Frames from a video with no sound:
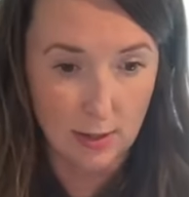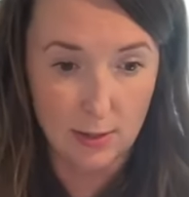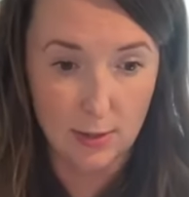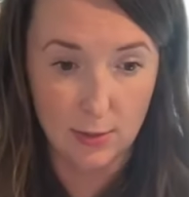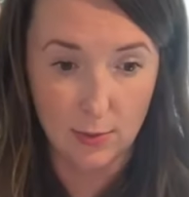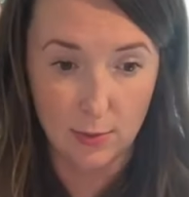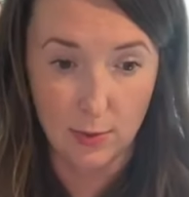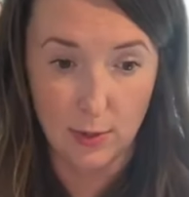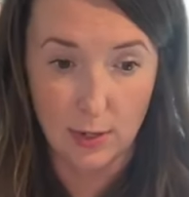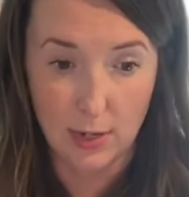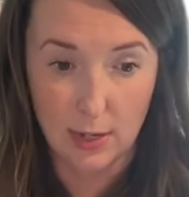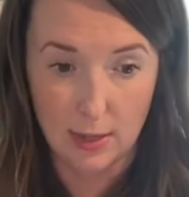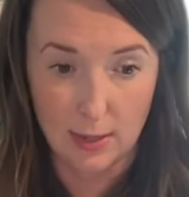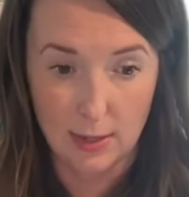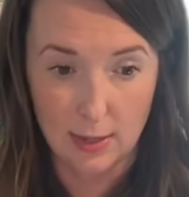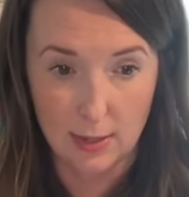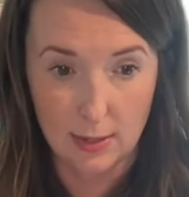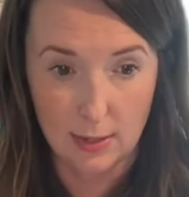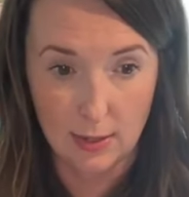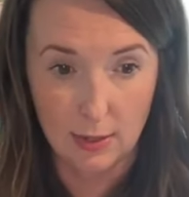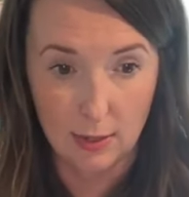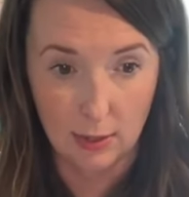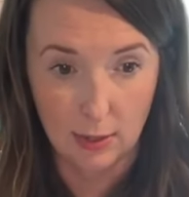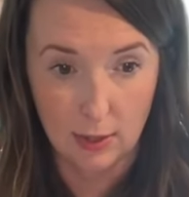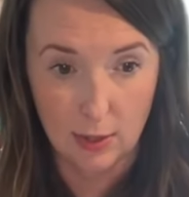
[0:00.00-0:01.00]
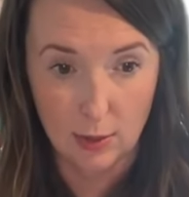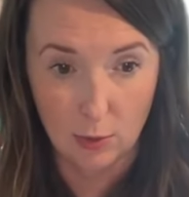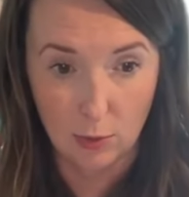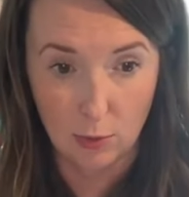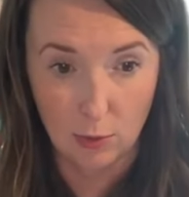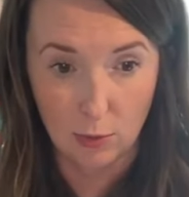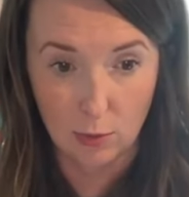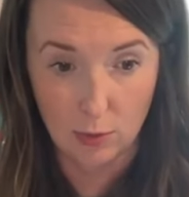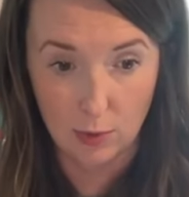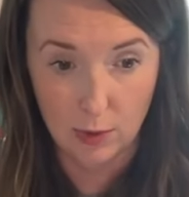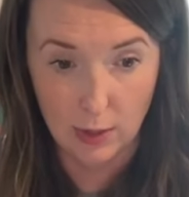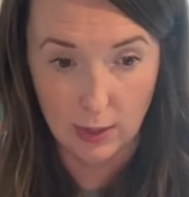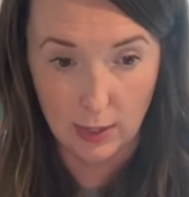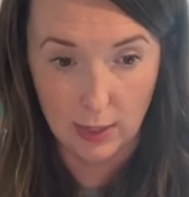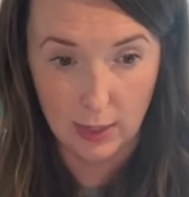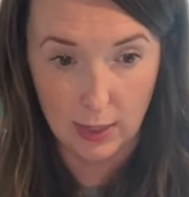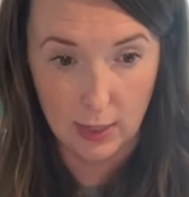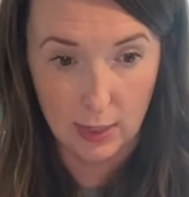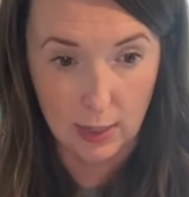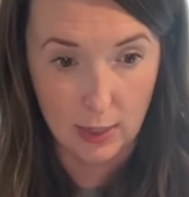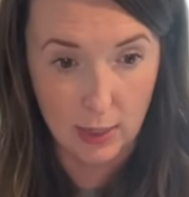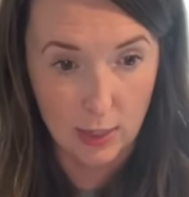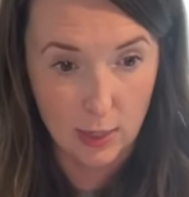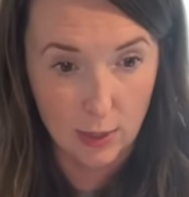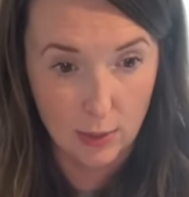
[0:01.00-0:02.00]
This wreath is looking really
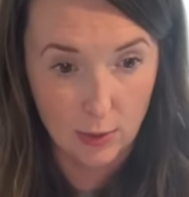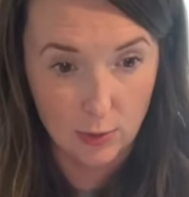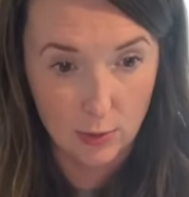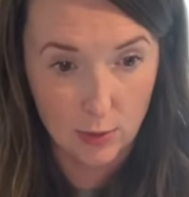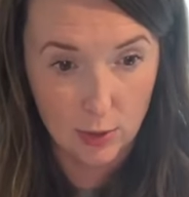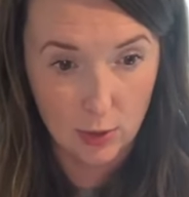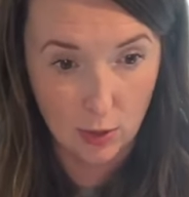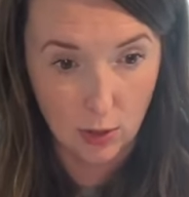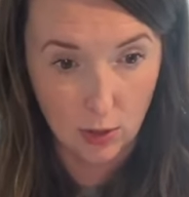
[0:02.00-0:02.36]
cute,